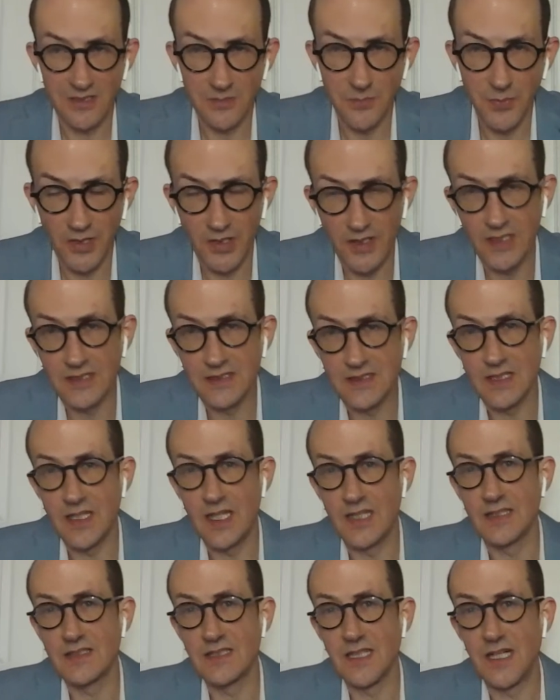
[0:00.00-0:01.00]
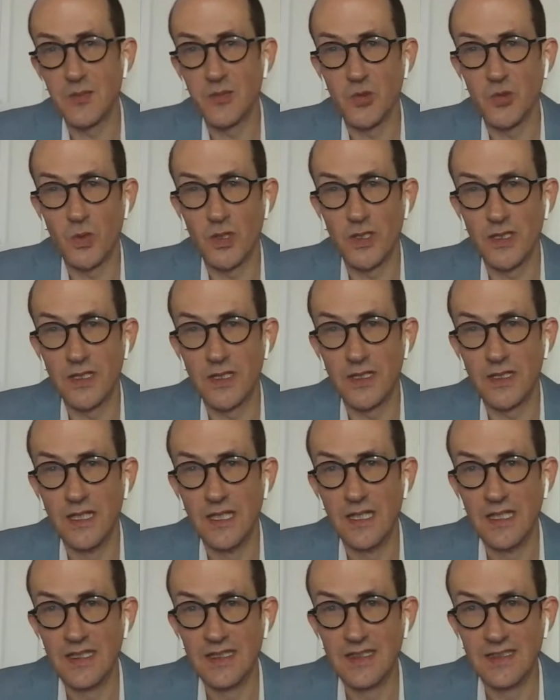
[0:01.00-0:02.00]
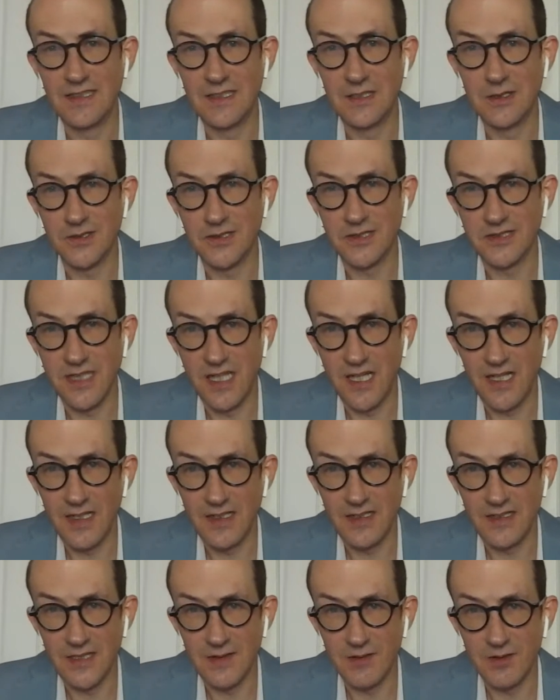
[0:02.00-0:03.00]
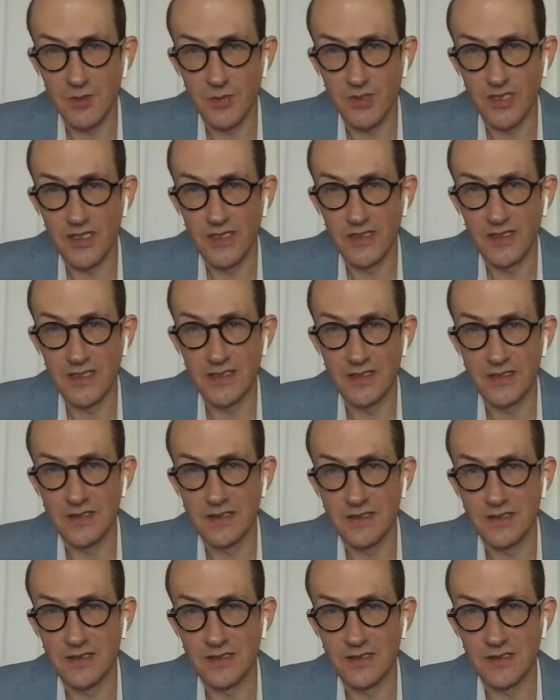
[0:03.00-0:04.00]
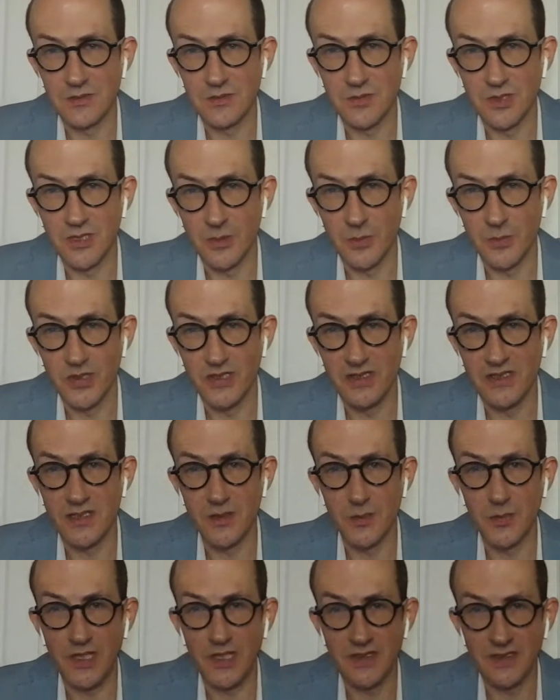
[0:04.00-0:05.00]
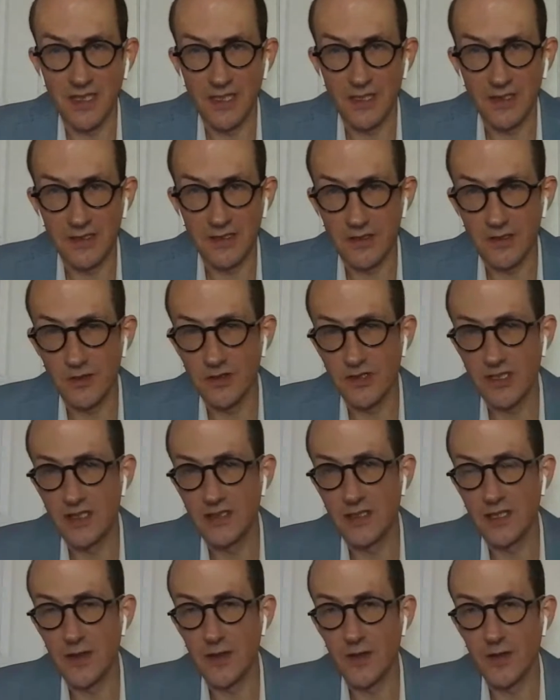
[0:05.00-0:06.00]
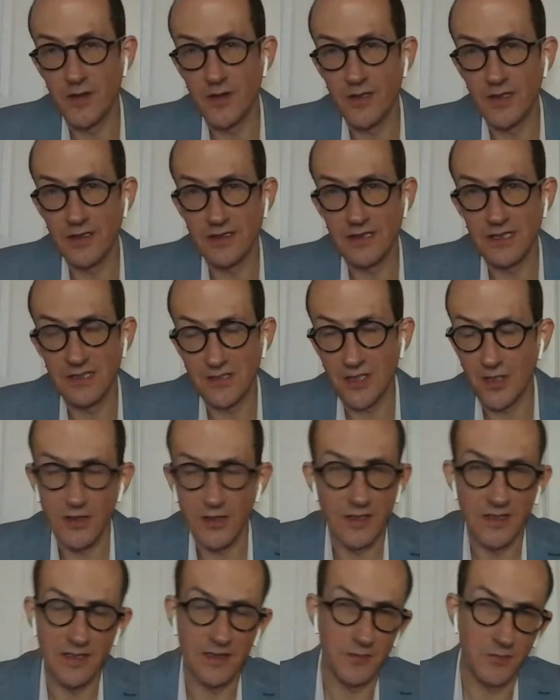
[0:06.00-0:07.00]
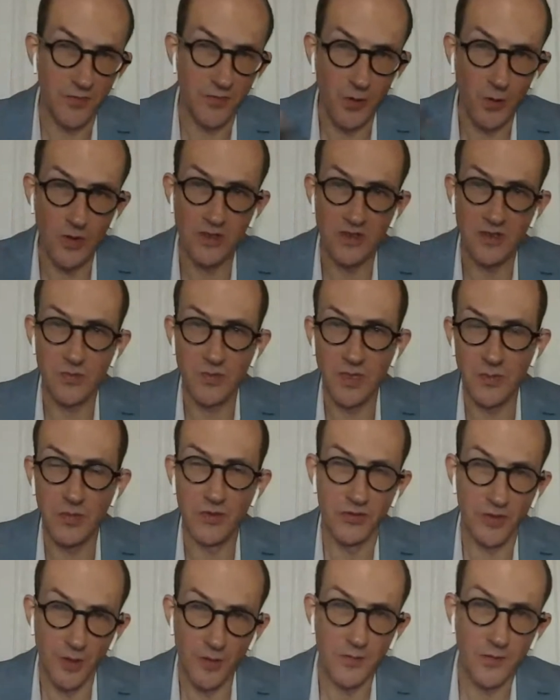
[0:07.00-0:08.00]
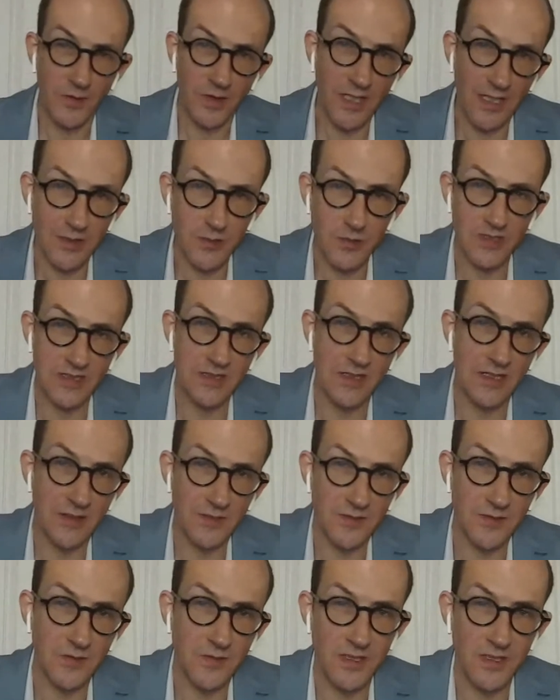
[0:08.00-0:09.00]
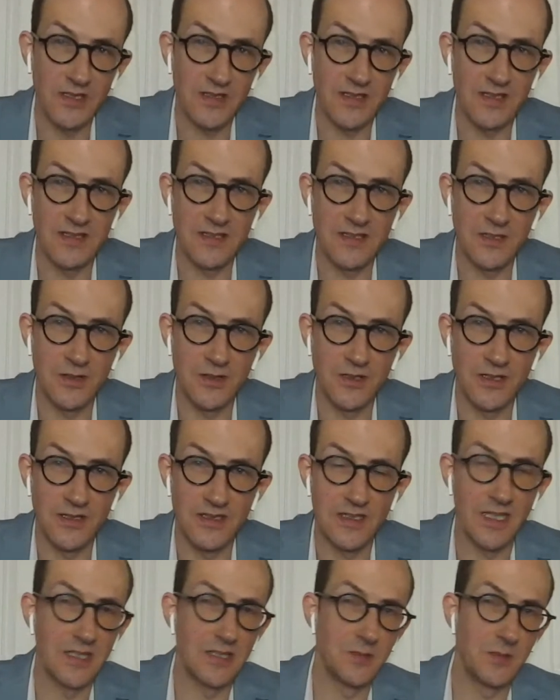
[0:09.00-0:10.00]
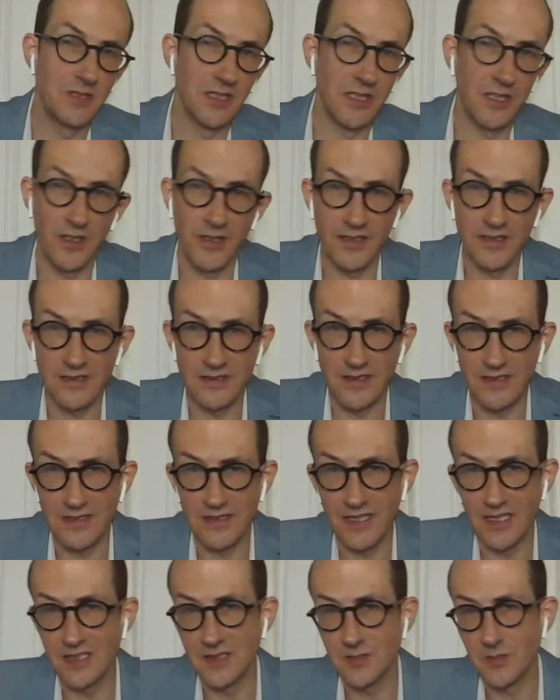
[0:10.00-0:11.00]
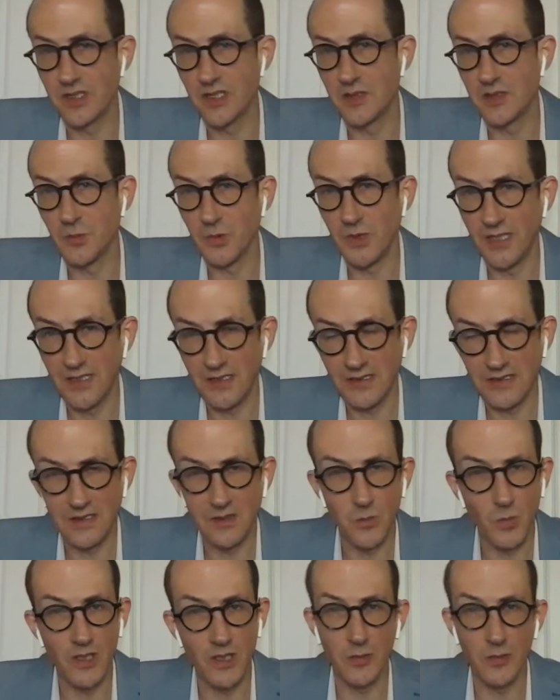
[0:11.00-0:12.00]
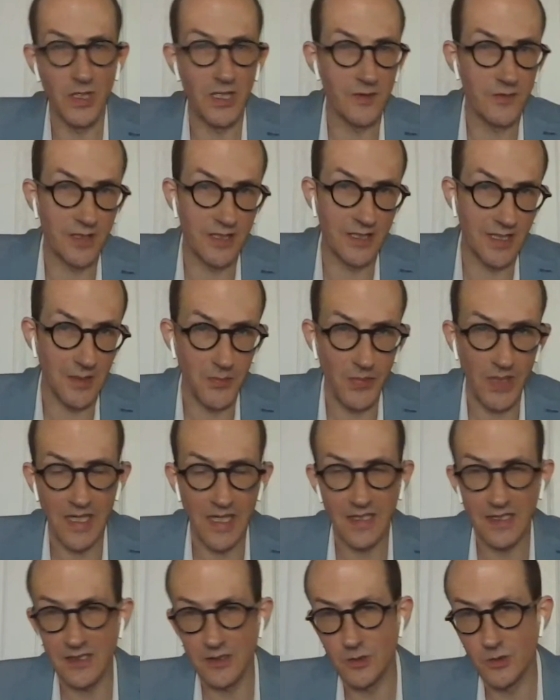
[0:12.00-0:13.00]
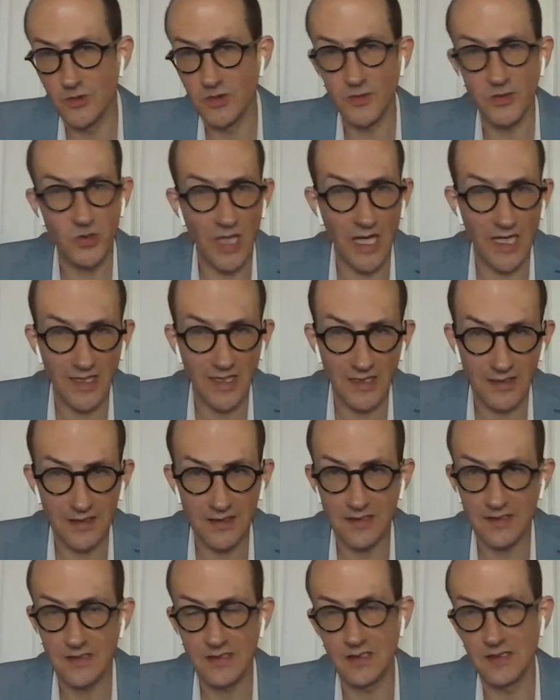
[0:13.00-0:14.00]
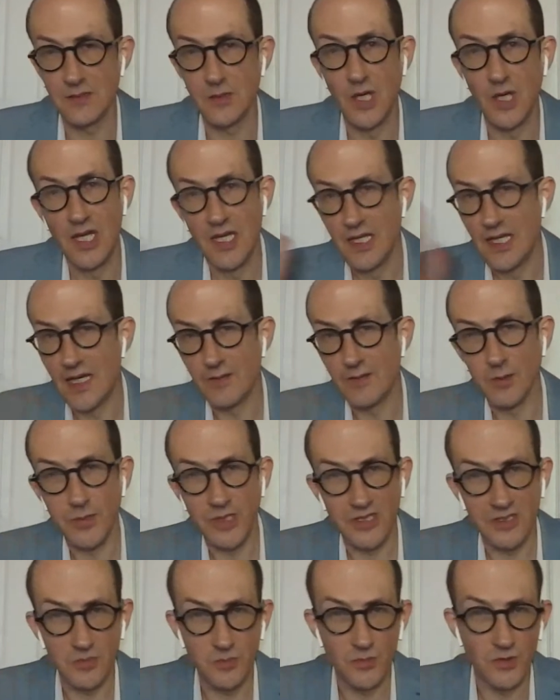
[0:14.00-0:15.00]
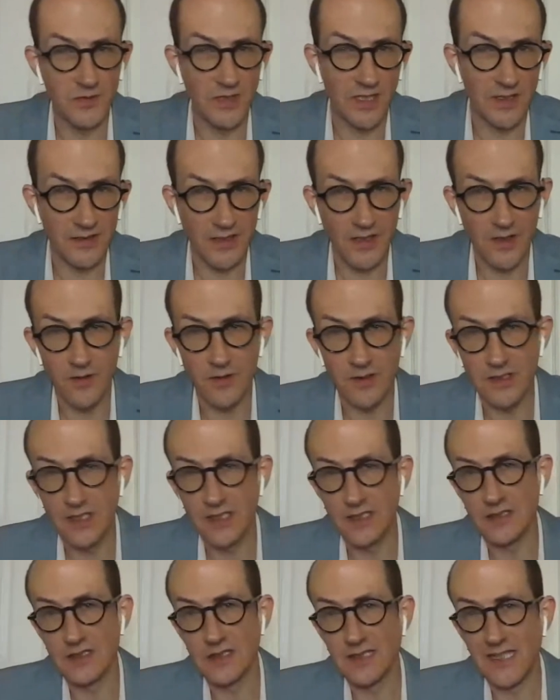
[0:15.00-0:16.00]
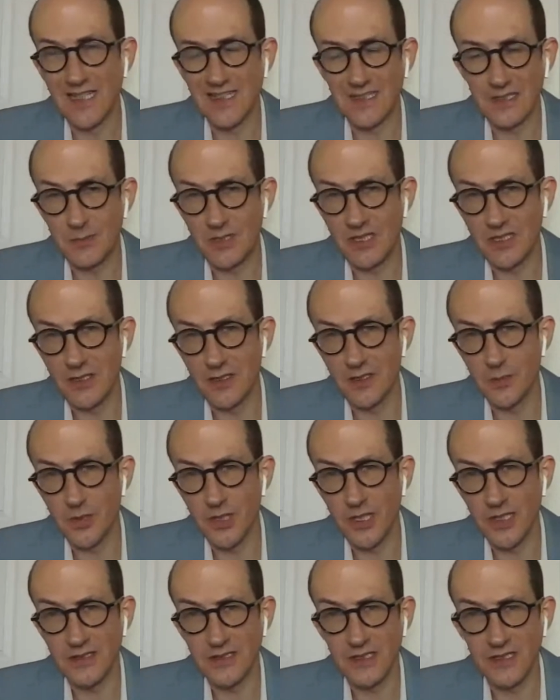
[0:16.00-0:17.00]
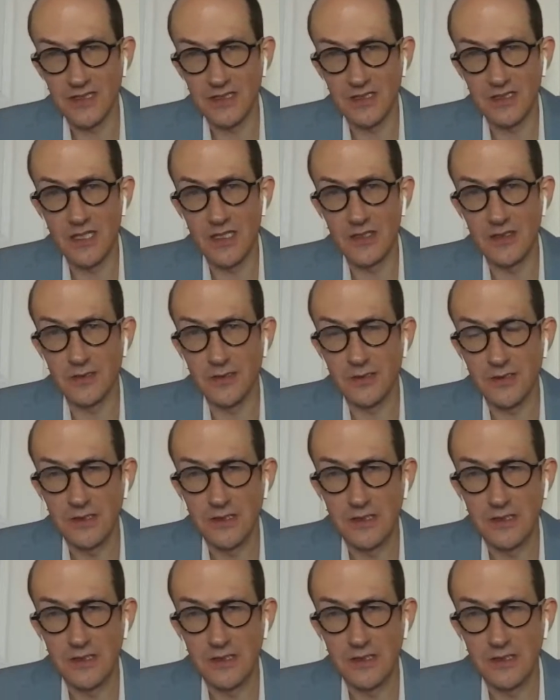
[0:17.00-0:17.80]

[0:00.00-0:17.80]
experience, a lot of times when a deal signs, everybody then just puts their pen down and goes on to other things, and it's hard to then focus people. Don't forget, we still have to finish this diligence item, and then all of a sudden days become weeks, and when are we ever going to get back, and who's tracking this, and everybody's moved on to other things, and that can be another process challenge.